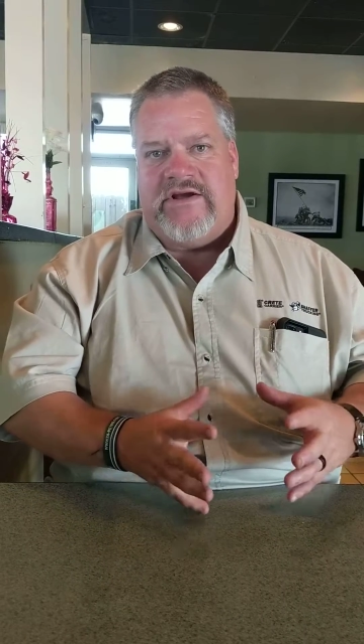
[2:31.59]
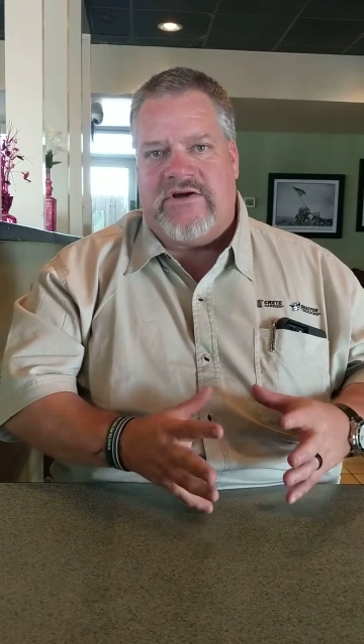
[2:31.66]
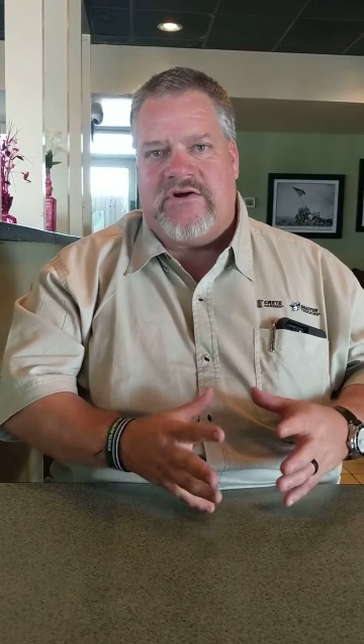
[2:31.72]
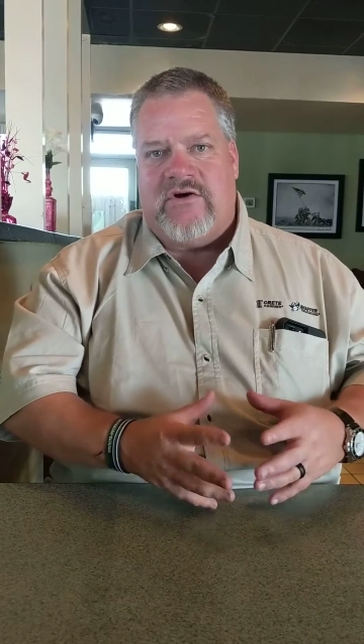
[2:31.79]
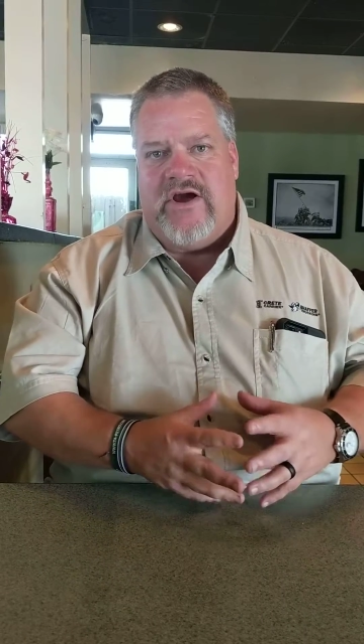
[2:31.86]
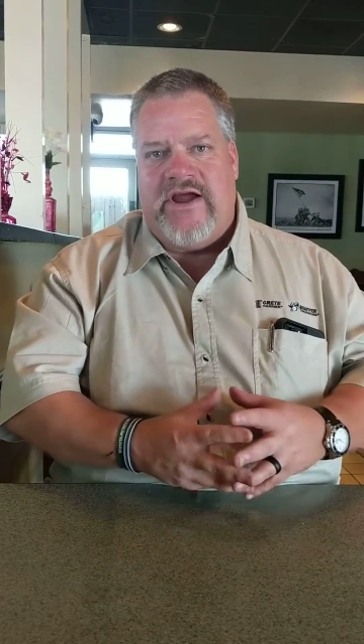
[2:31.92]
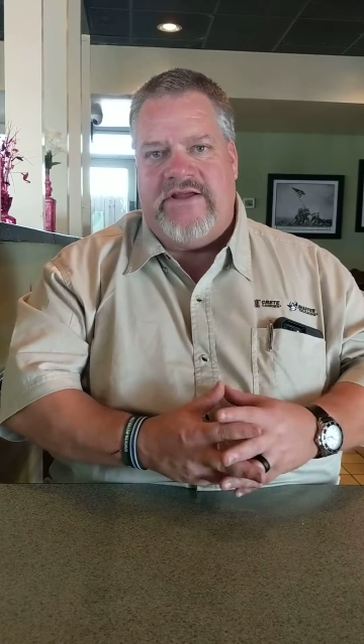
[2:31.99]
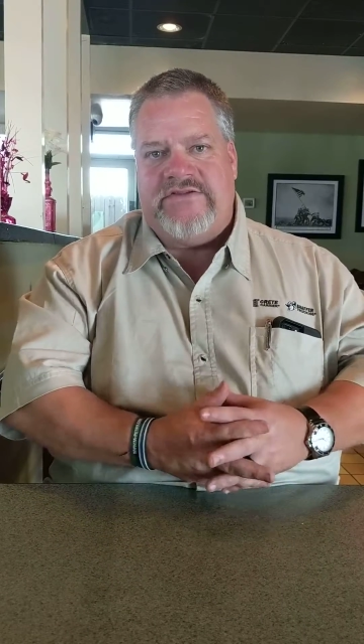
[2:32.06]

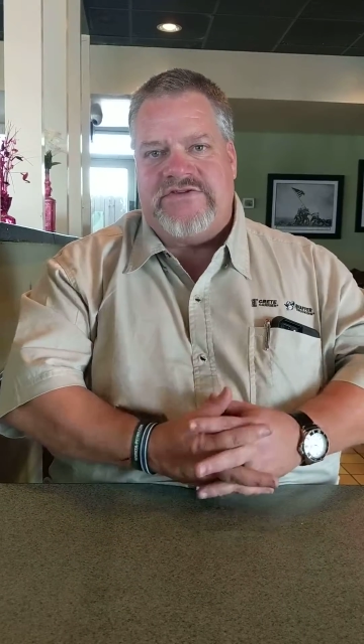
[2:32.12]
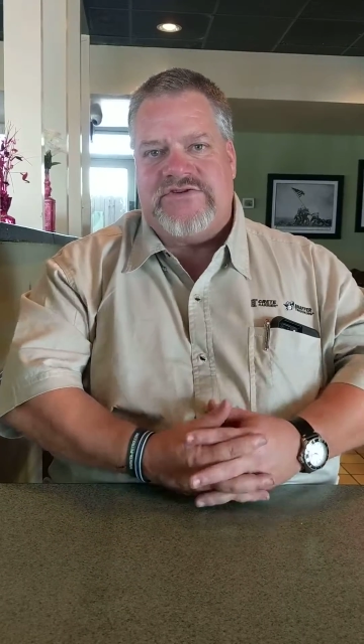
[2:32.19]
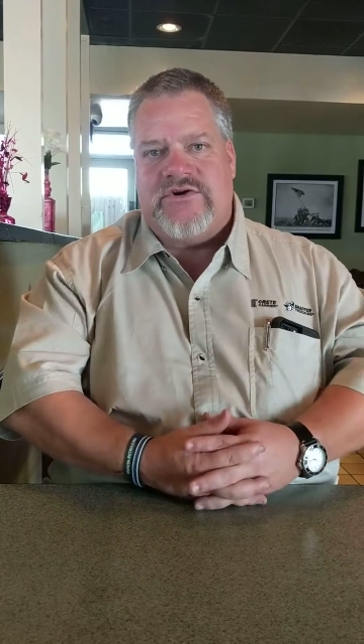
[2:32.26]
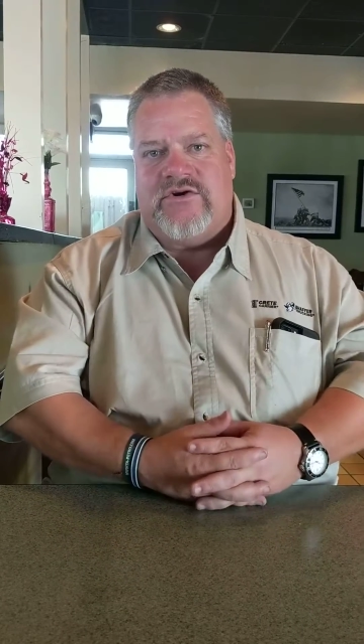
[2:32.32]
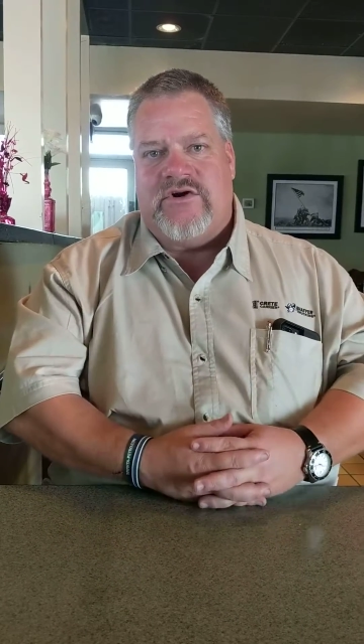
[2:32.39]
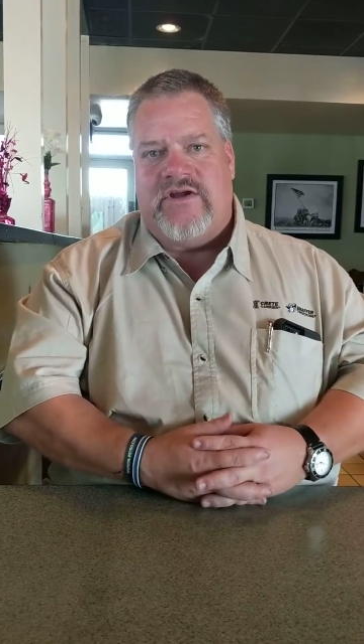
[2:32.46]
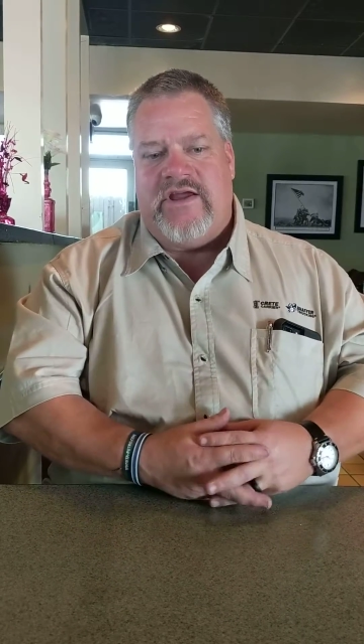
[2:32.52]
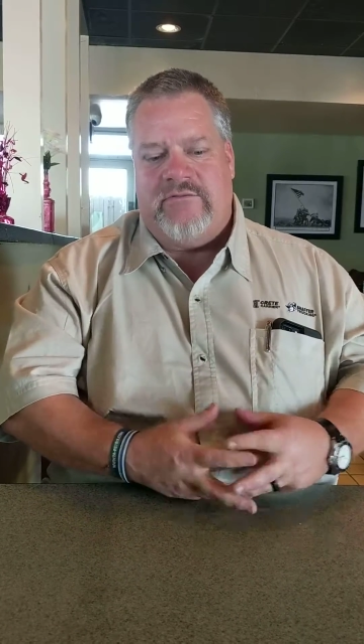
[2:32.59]
crates
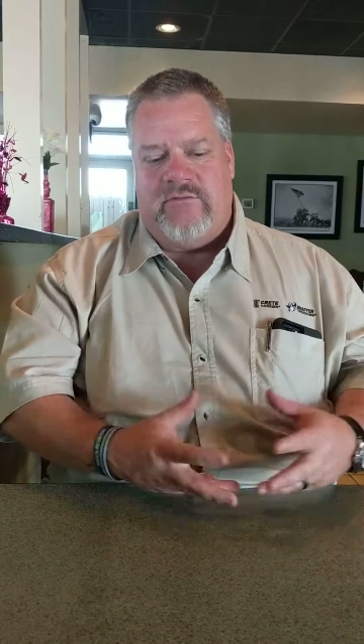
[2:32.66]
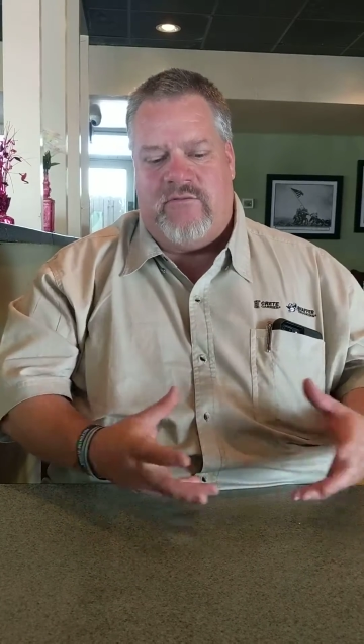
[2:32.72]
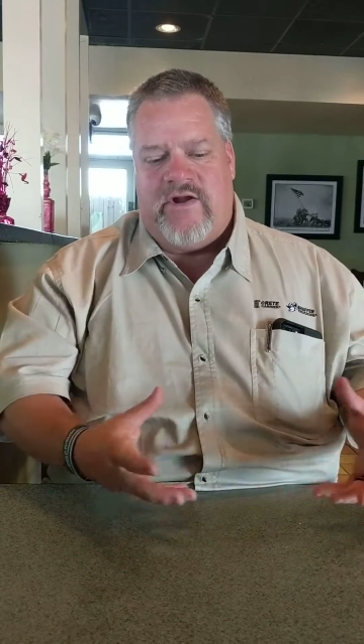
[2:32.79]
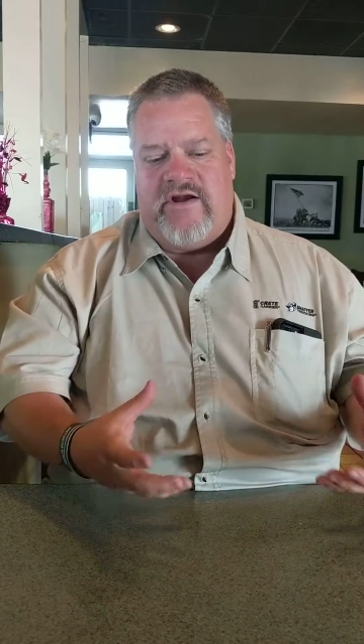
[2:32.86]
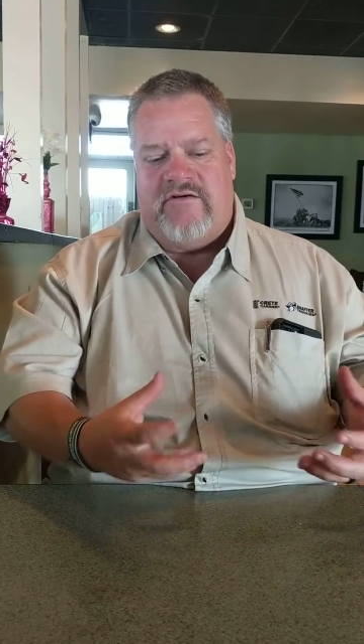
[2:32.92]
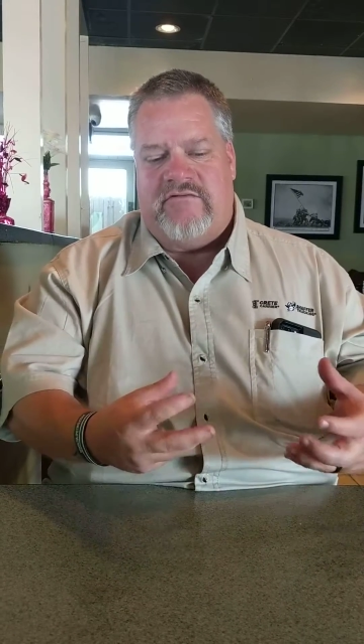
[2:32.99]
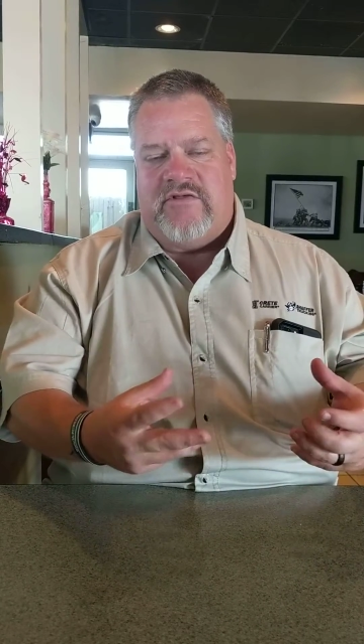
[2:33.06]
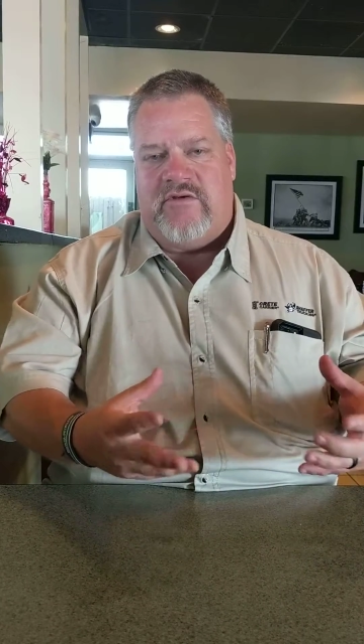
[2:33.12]
or
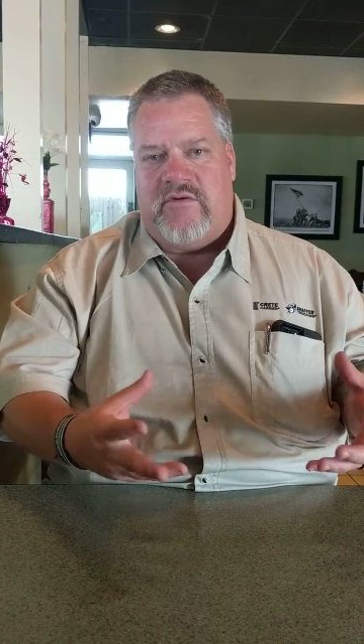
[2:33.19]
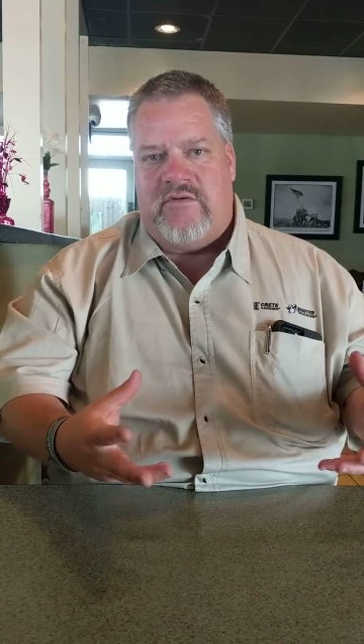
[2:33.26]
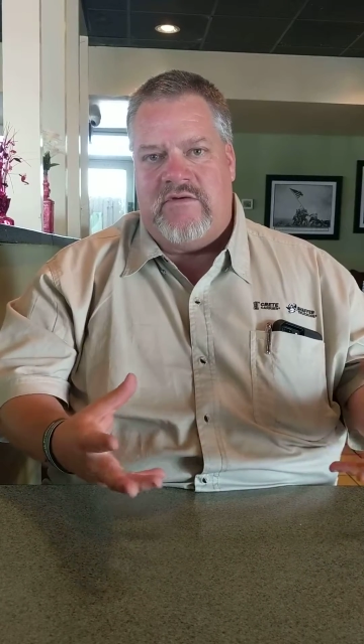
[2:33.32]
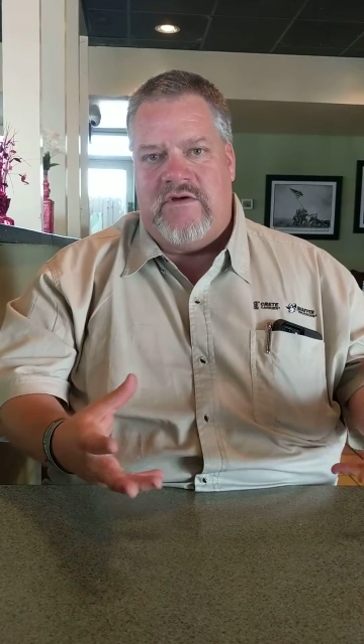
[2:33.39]
whatever the